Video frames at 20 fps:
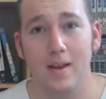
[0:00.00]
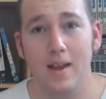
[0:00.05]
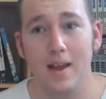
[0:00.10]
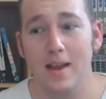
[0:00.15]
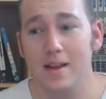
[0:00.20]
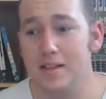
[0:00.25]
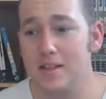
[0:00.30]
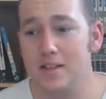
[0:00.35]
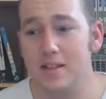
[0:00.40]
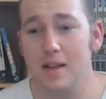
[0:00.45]

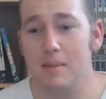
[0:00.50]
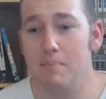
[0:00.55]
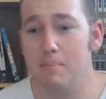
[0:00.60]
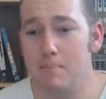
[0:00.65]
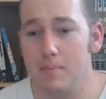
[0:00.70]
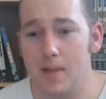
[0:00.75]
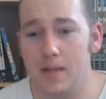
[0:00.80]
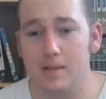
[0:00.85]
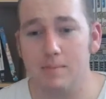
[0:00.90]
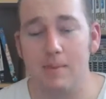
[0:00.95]
It
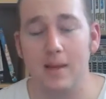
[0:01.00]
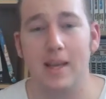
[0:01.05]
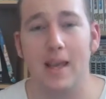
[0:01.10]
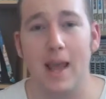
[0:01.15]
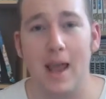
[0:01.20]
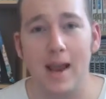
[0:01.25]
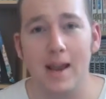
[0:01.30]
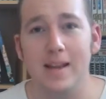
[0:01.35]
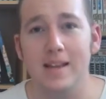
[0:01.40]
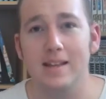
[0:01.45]
doesn't make
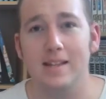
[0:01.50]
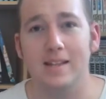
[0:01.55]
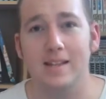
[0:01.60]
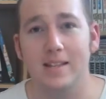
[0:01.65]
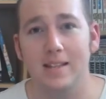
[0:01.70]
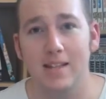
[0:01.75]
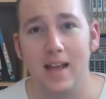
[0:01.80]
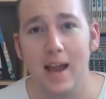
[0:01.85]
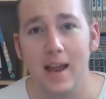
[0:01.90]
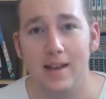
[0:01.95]
any
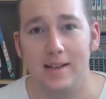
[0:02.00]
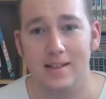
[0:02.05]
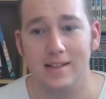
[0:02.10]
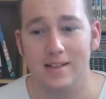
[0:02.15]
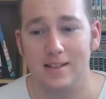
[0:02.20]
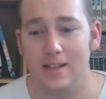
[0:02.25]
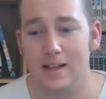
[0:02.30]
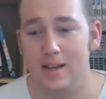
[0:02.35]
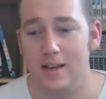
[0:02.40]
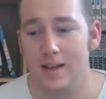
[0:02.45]

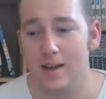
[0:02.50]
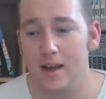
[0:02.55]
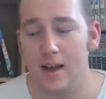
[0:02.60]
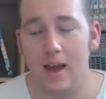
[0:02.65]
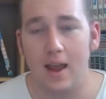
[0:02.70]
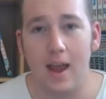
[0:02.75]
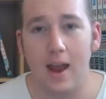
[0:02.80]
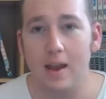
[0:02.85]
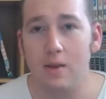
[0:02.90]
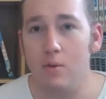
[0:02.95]
sense!
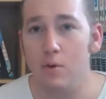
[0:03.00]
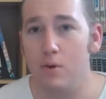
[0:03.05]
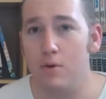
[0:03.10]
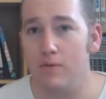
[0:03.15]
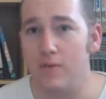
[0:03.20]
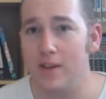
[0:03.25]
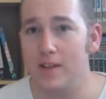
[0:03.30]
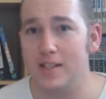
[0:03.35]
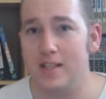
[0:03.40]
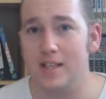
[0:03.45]
Anyone who
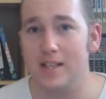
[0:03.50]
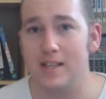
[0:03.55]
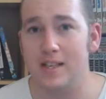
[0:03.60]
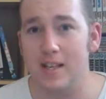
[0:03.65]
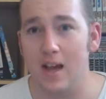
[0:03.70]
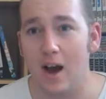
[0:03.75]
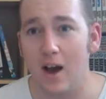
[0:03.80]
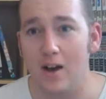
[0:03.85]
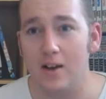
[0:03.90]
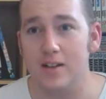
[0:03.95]
thinks it
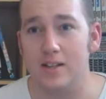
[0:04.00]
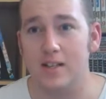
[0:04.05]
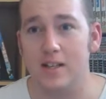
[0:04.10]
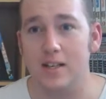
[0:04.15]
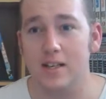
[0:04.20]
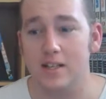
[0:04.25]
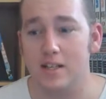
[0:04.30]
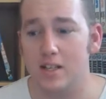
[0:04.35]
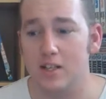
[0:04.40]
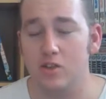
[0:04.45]
does
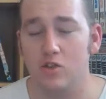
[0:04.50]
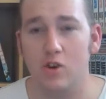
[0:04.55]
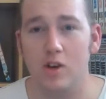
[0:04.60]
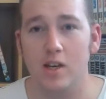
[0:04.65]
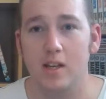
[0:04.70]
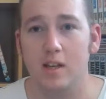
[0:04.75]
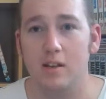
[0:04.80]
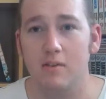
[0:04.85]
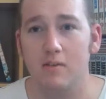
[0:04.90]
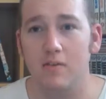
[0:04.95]
is just trying
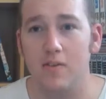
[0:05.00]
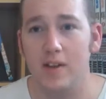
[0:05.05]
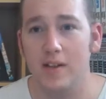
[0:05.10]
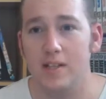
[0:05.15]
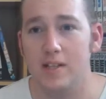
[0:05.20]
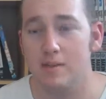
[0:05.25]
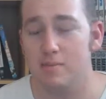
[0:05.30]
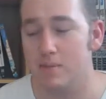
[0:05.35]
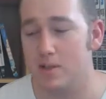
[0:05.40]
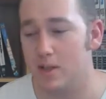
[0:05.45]
to
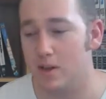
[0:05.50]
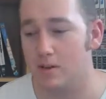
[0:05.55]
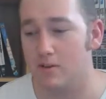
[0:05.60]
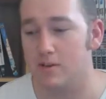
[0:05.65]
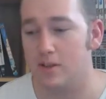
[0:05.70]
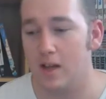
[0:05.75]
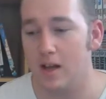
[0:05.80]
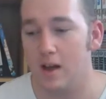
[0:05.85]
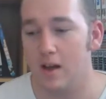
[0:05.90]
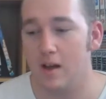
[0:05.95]
convince
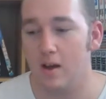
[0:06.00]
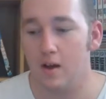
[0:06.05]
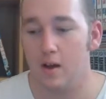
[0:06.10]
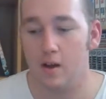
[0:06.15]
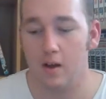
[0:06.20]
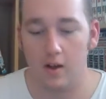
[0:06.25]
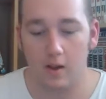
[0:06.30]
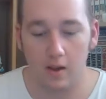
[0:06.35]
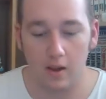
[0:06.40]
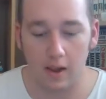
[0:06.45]
themselves,
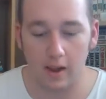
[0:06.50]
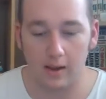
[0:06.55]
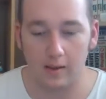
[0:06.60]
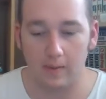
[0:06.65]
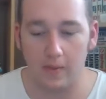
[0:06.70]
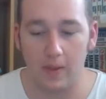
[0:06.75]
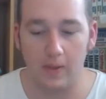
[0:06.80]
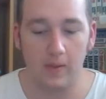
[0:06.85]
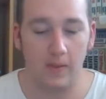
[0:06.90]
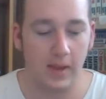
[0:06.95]
like,
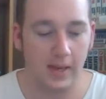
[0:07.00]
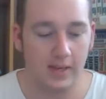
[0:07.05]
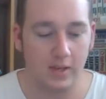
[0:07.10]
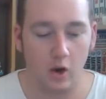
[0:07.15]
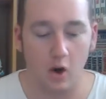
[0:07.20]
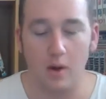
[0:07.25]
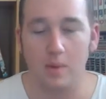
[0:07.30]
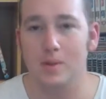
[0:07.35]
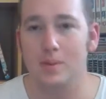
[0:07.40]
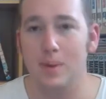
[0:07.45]
that their
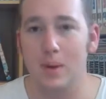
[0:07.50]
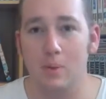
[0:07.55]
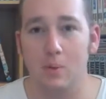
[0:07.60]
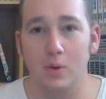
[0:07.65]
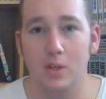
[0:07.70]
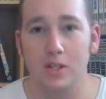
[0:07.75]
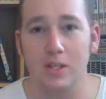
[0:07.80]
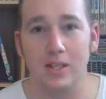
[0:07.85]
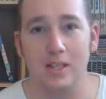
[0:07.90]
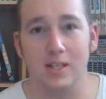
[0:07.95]
time spent
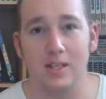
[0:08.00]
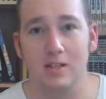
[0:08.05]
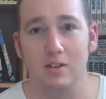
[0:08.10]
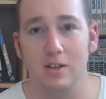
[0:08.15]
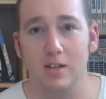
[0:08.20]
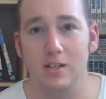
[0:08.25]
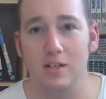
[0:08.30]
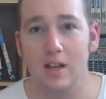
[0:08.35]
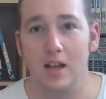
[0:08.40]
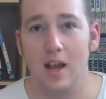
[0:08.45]
watching this
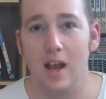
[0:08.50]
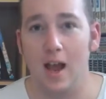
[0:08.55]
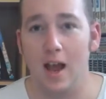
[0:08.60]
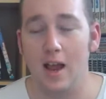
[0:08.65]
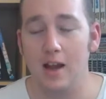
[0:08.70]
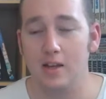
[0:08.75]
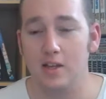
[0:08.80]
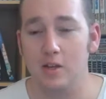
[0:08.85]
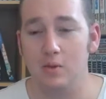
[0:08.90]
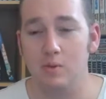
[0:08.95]
series
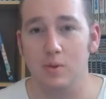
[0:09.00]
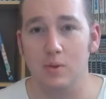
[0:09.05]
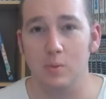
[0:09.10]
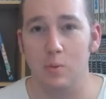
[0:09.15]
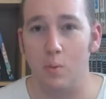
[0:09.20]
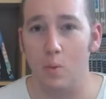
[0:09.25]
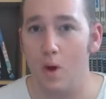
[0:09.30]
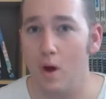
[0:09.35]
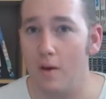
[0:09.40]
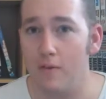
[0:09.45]
actually was
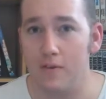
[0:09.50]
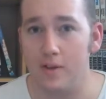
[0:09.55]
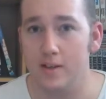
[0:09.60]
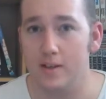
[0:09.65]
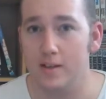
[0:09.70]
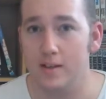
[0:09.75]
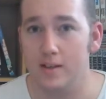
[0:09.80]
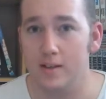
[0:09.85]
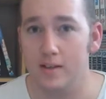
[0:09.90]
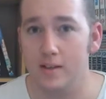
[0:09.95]
worth
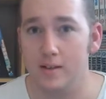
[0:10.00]
it.